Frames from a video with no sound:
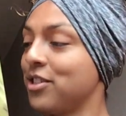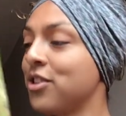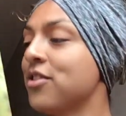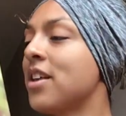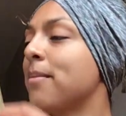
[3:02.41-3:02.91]

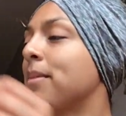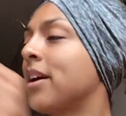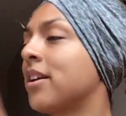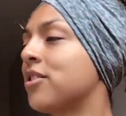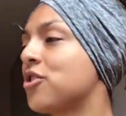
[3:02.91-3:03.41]
Turn that
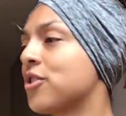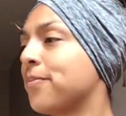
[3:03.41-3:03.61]
page.